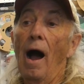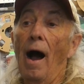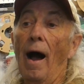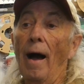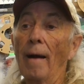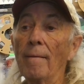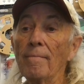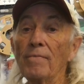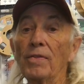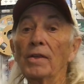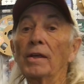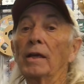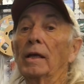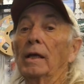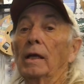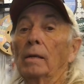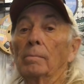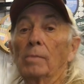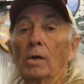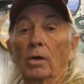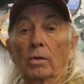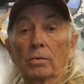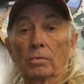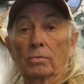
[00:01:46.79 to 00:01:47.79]
I'm thinking
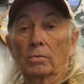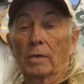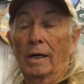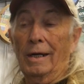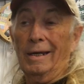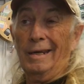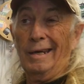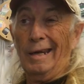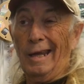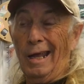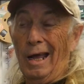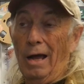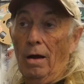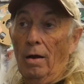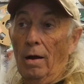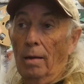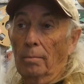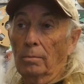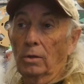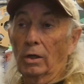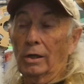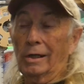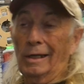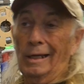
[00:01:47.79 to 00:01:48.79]
about right now,
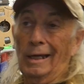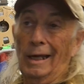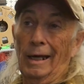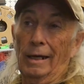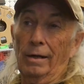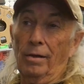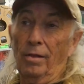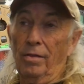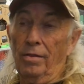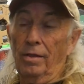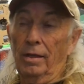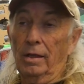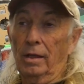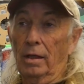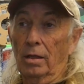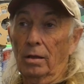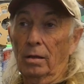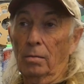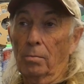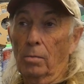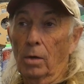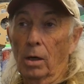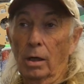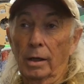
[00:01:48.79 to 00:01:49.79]
I'm looking at it and thinking
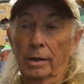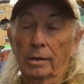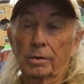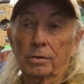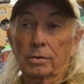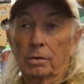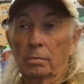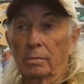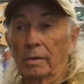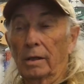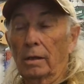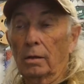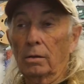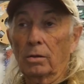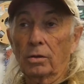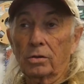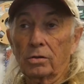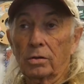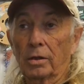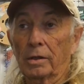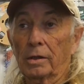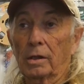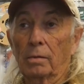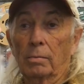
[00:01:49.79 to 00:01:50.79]
the market to me
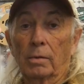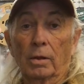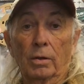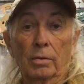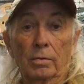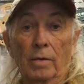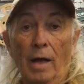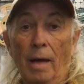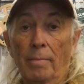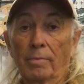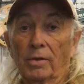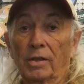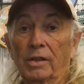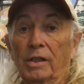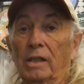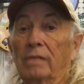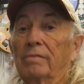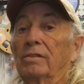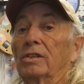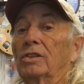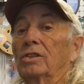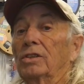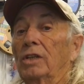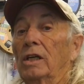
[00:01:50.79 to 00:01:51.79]
looks like about, I'm going to
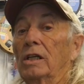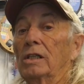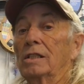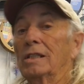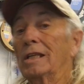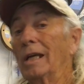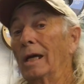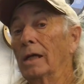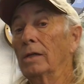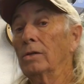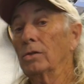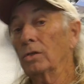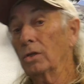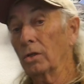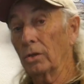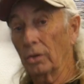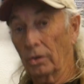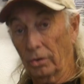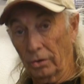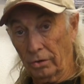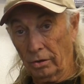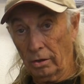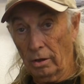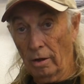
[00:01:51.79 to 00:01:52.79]
give it say 10
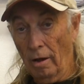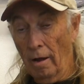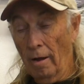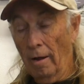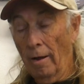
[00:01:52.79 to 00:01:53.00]
years